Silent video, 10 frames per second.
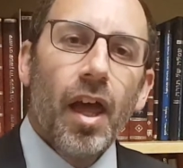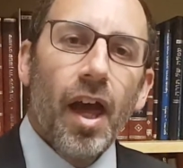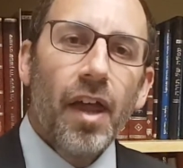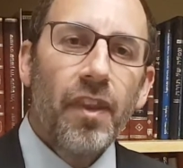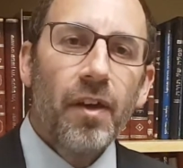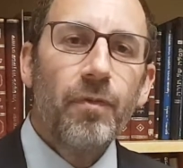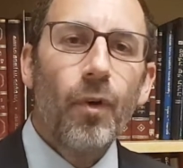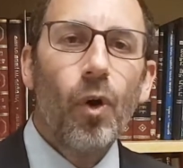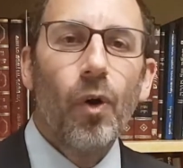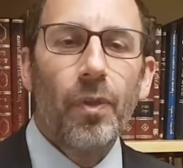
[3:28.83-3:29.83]
And
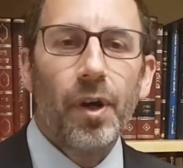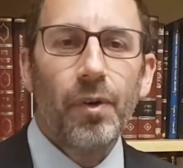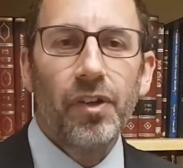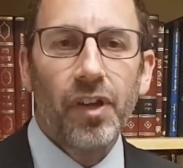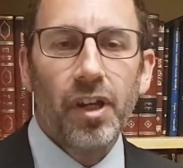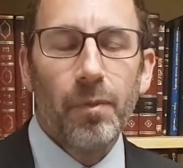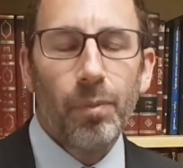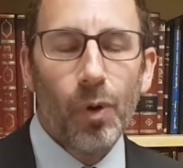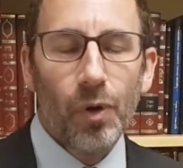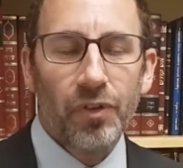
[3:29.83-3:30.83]
therefore, there is an
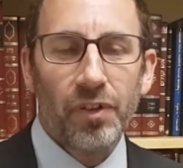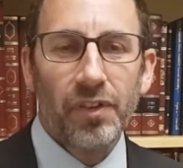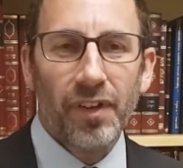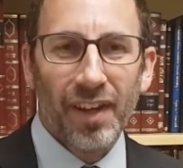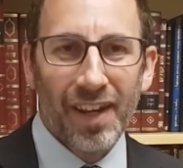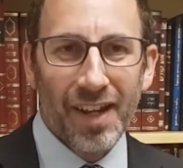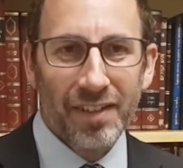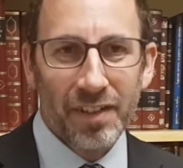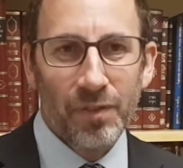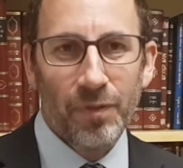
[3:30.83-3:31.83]
important
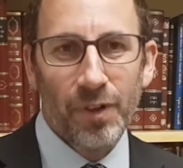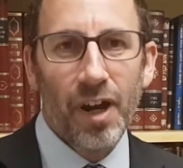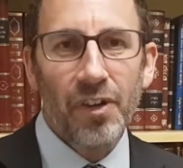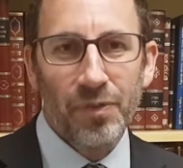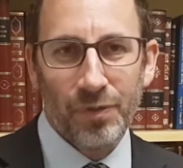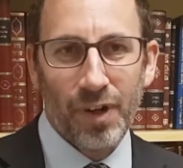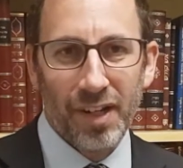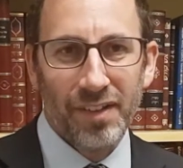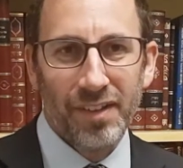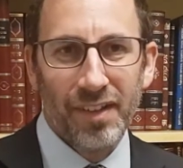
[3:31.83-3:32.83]
lesson for us,
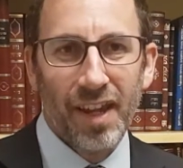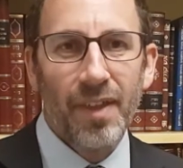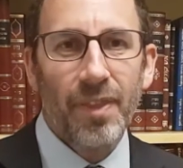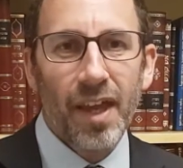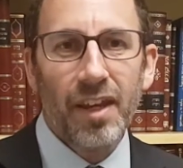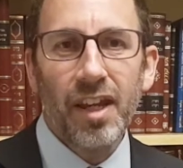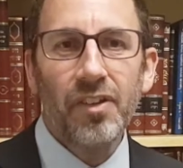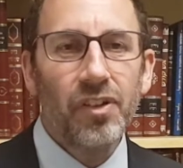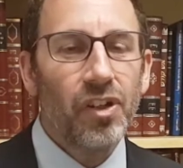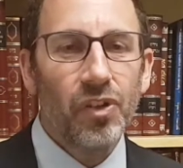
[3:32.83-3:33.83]
friends, and that
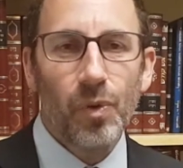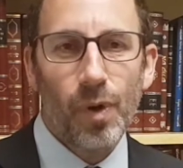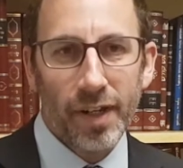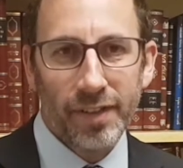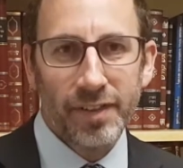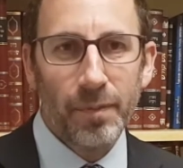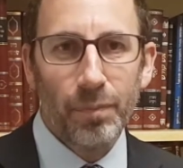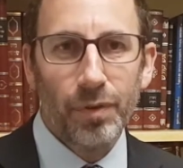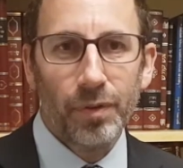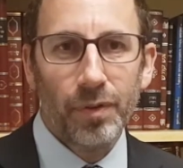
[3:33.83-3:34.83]
lesson is quite
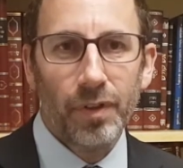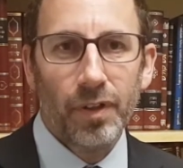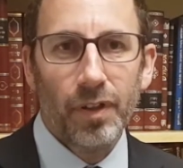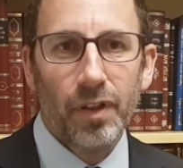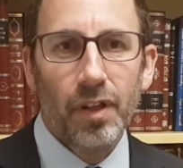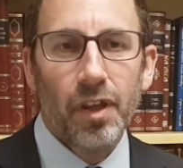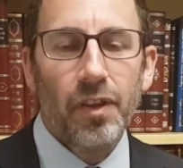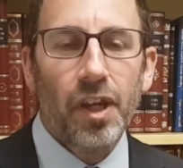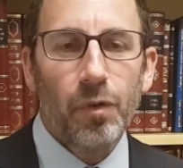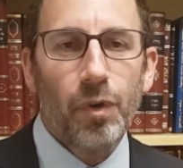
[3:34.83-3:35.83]
simple.
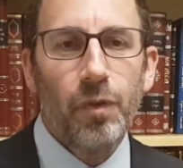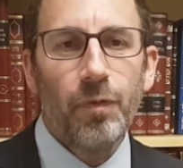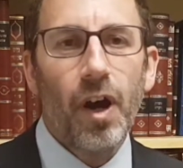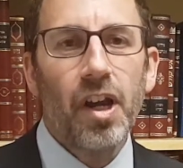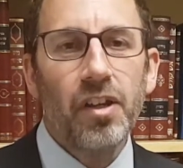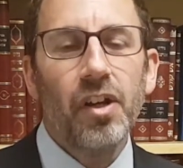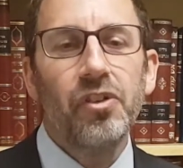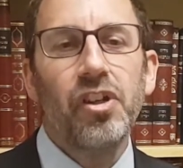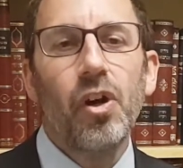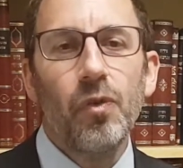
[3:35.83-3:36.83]
That if we find
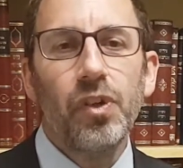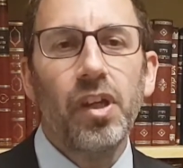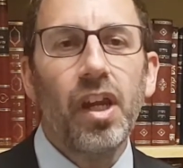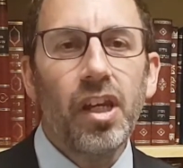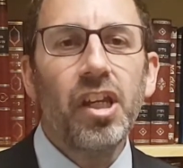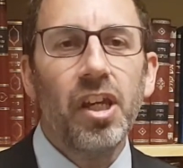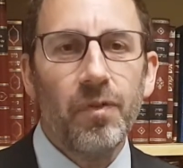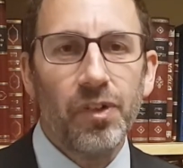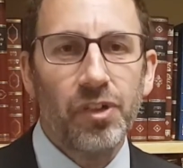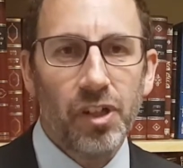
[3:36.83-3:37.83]
ourselves in any
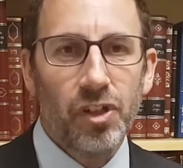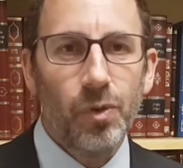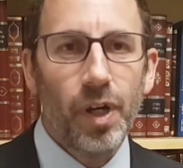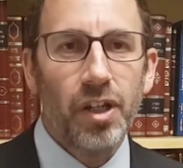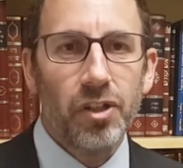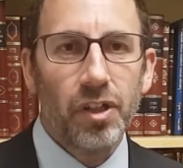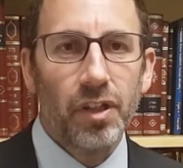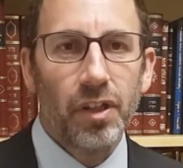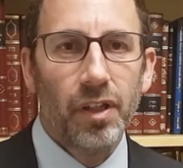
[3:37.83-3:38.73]
given situation,